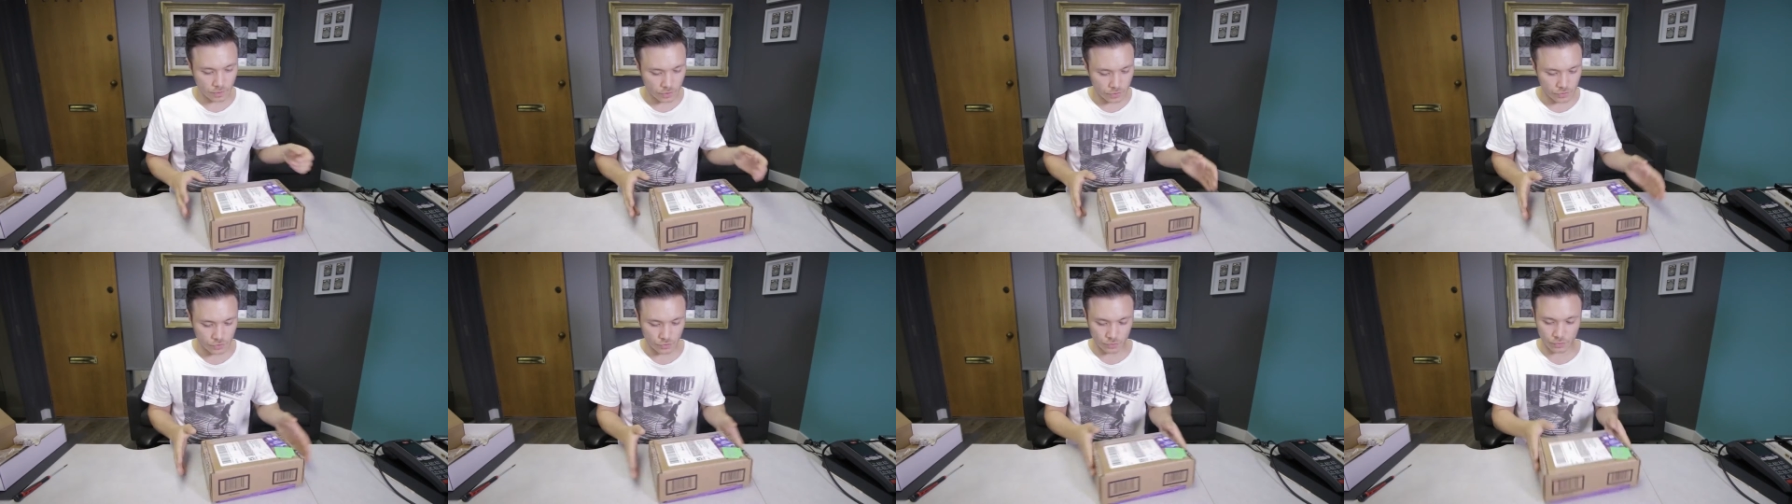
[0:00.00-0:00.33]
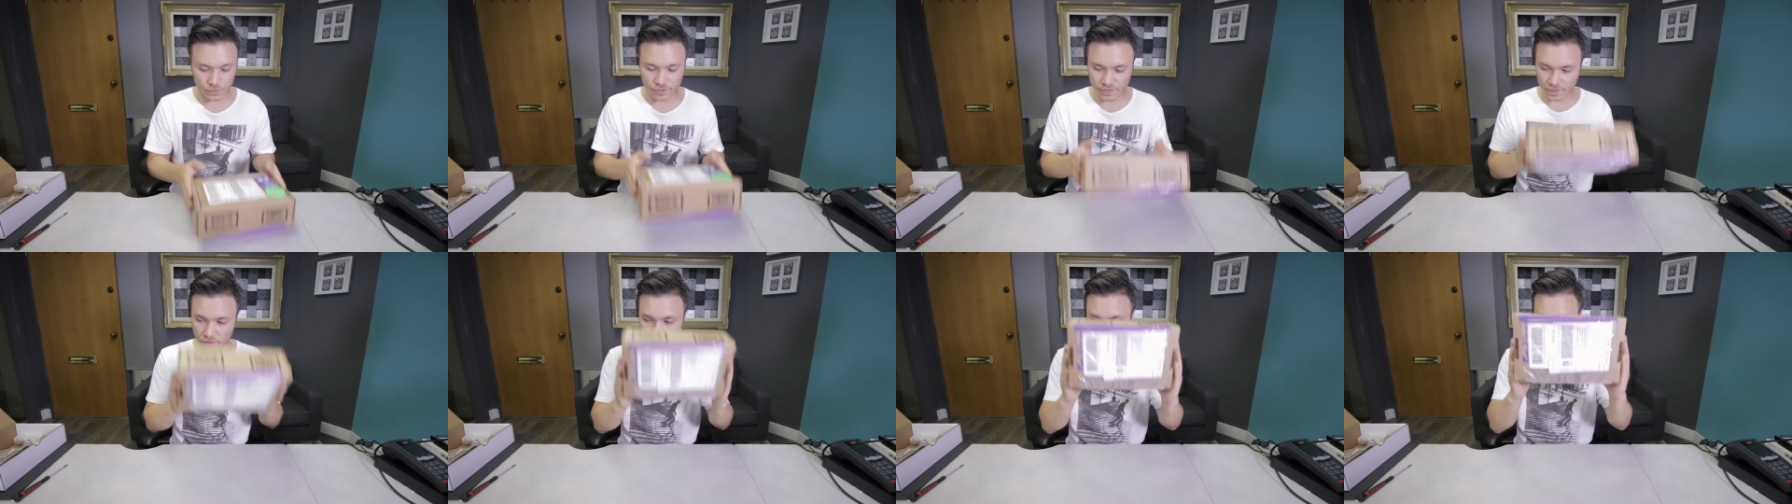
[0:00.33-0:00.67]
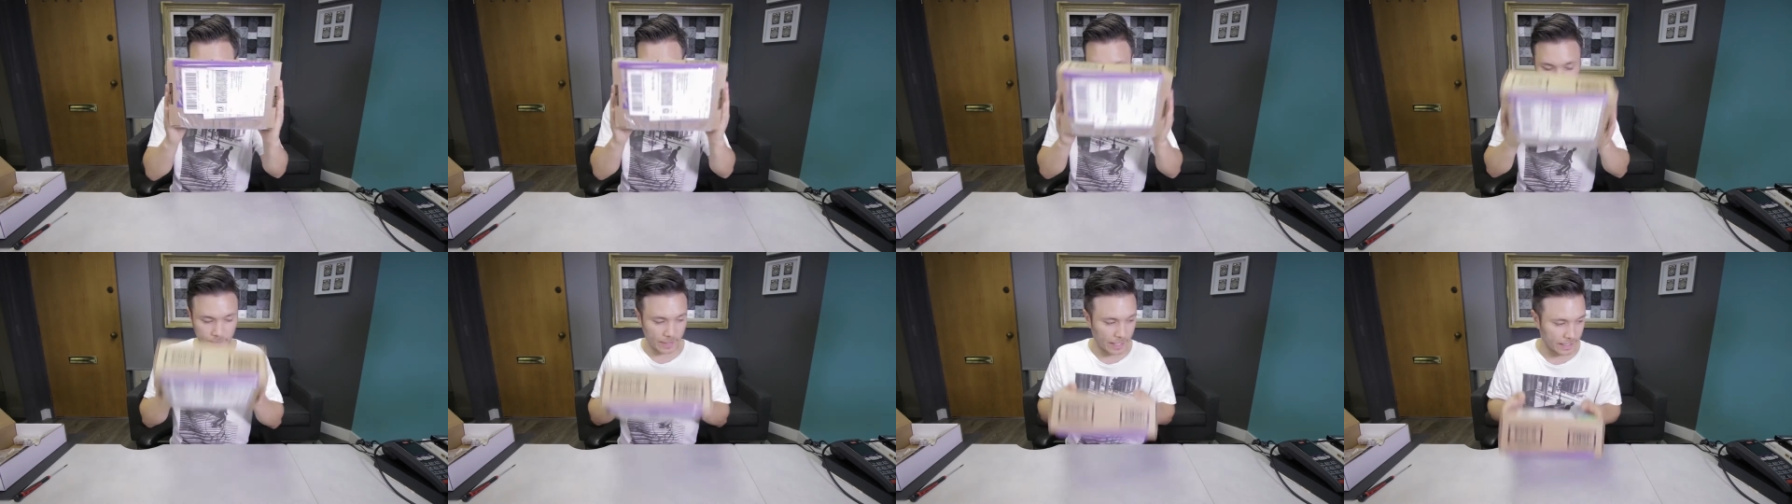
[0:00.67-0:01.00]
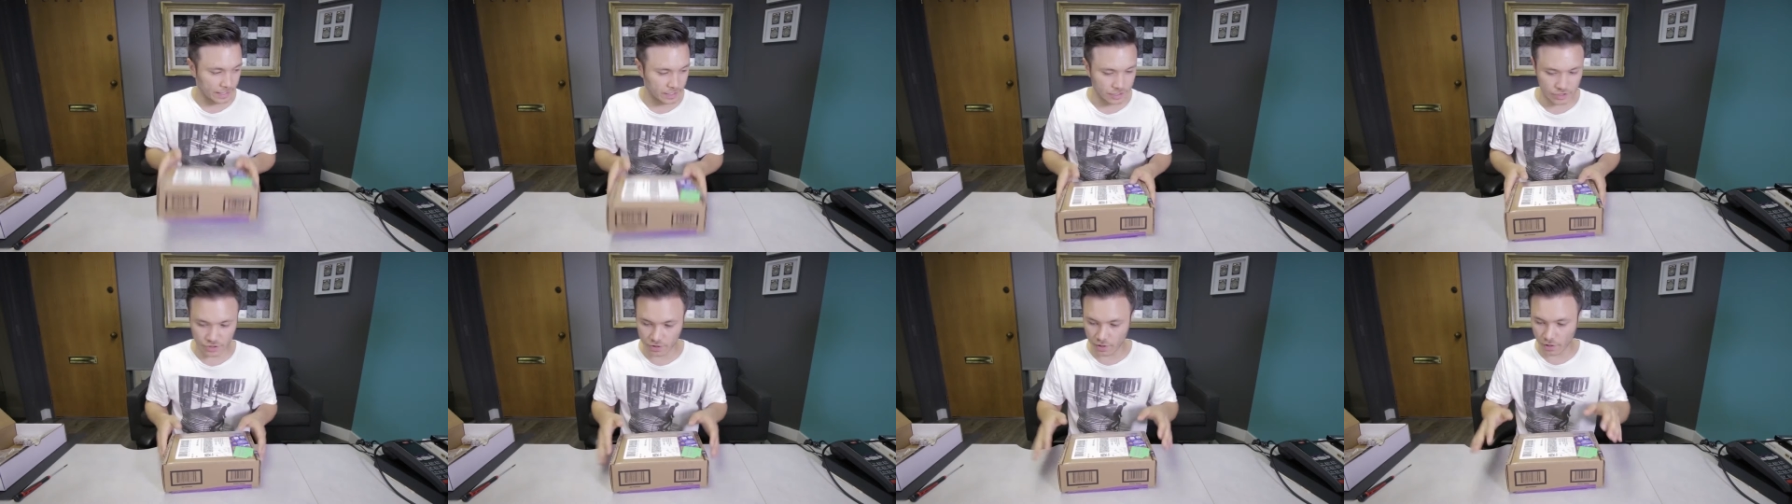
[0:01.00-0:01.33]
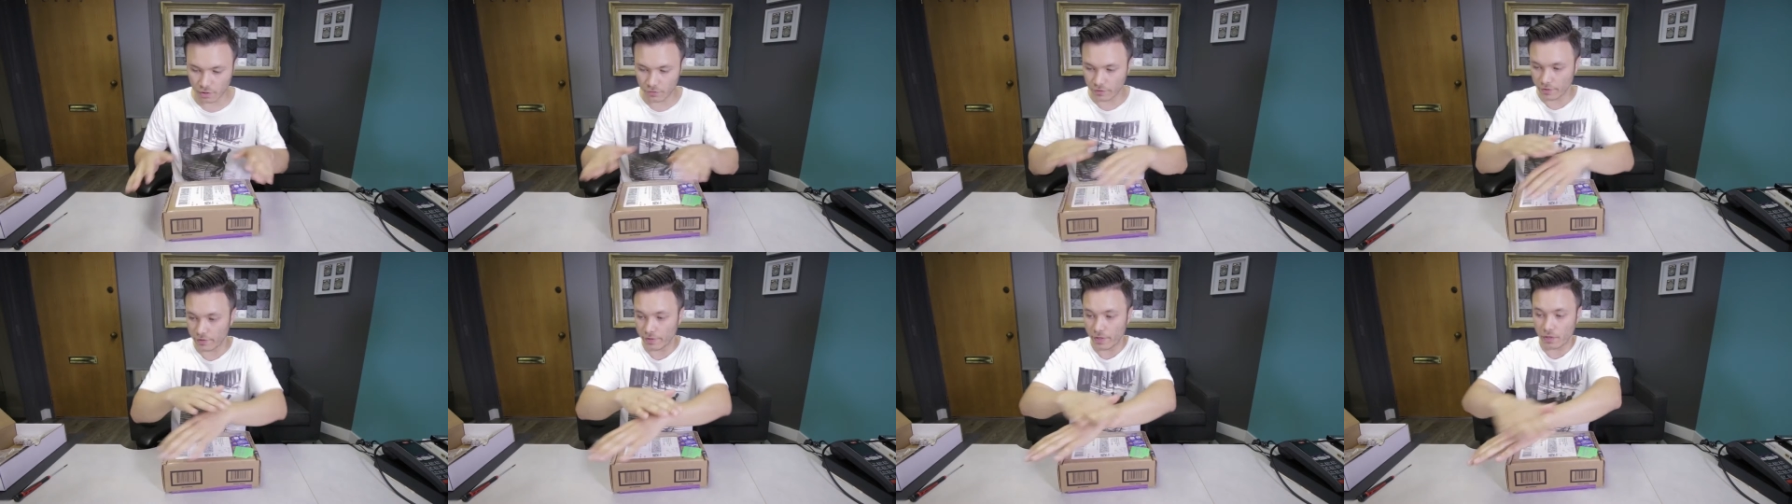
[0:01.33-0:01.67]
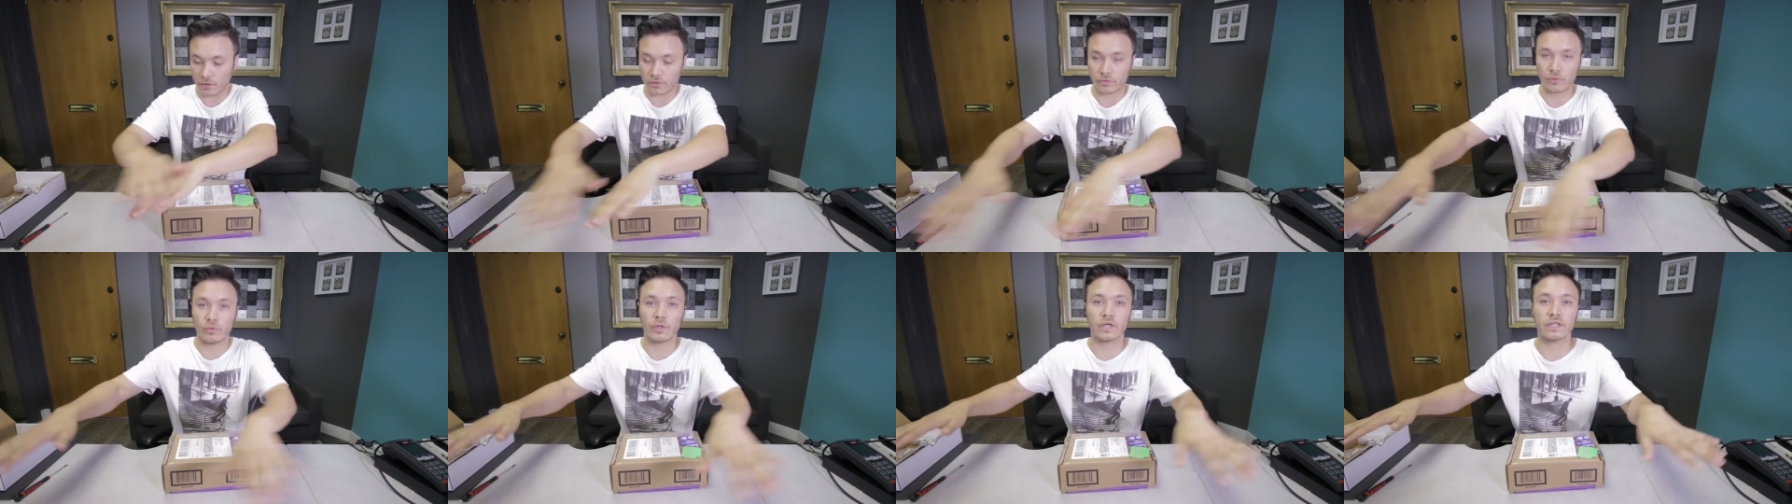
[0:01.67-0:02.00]
So we'll start with the package and I'll, then
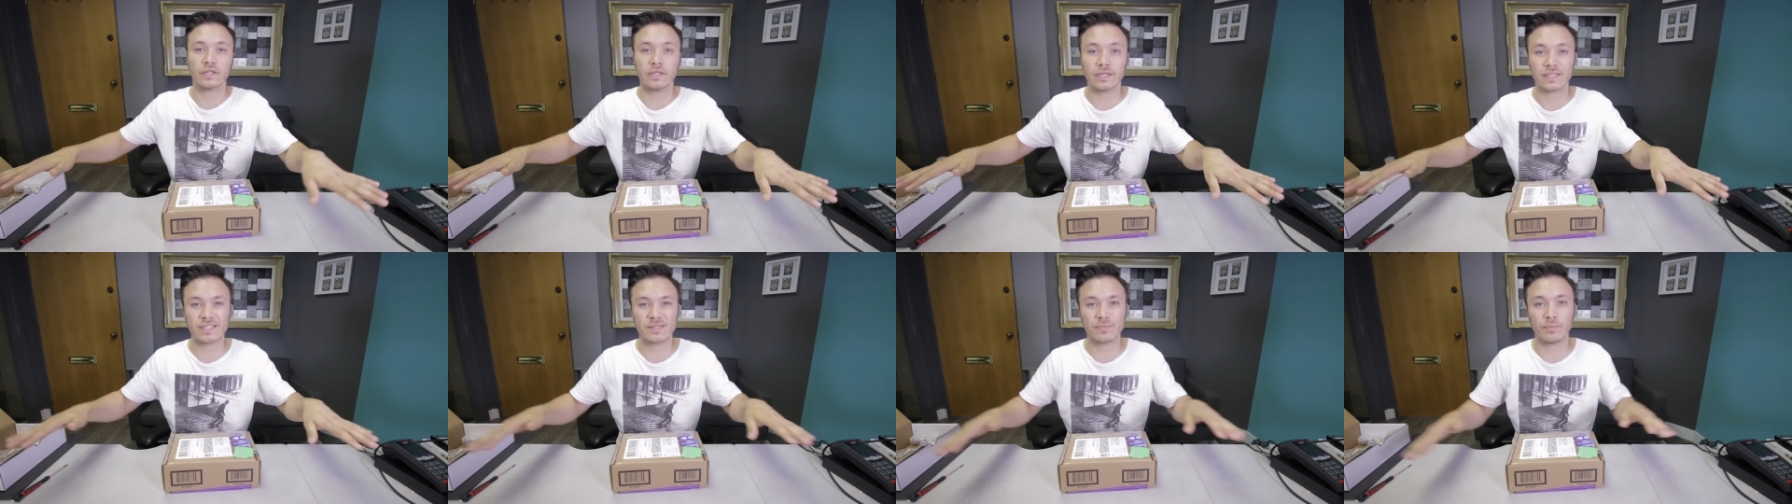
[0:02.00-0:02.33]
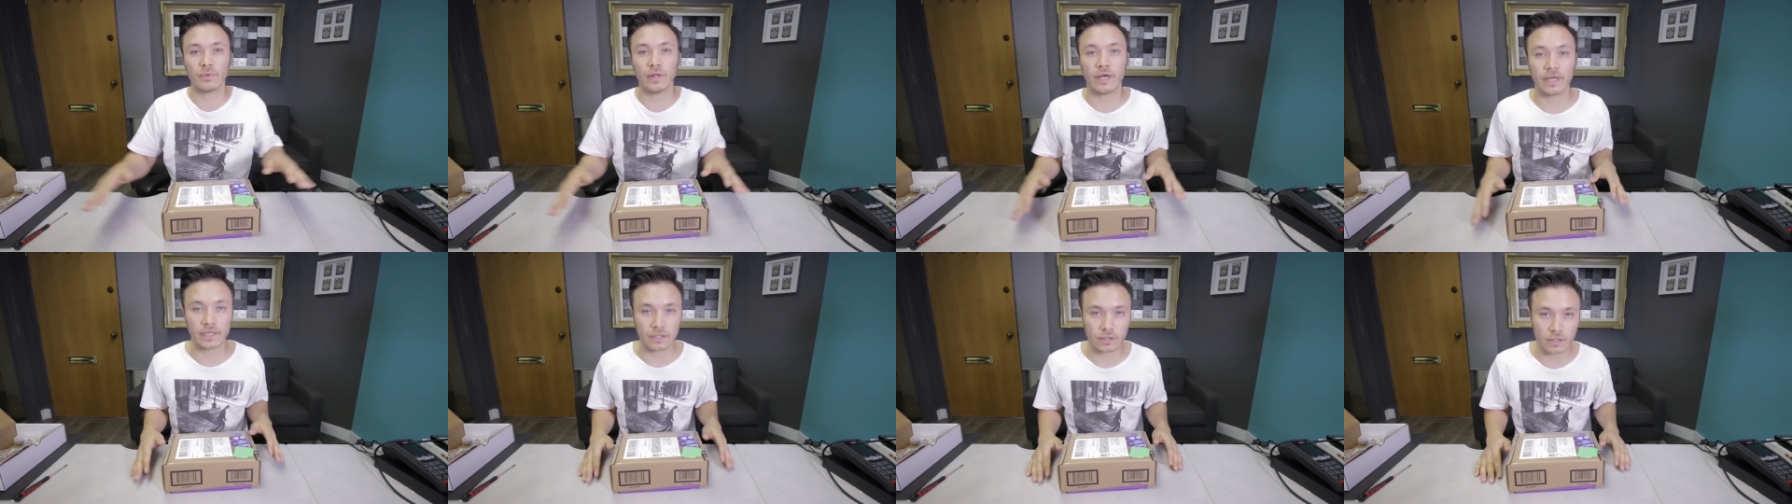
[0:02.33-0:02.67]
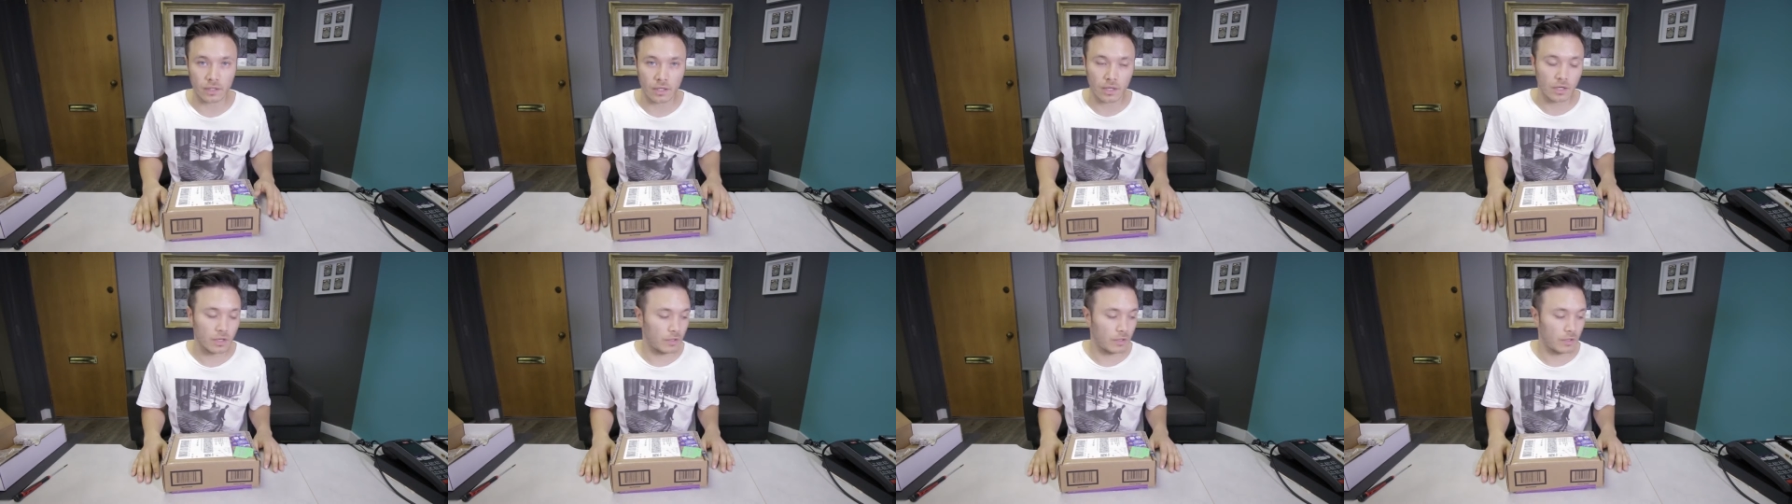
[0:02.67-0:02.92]
I'll quickly explain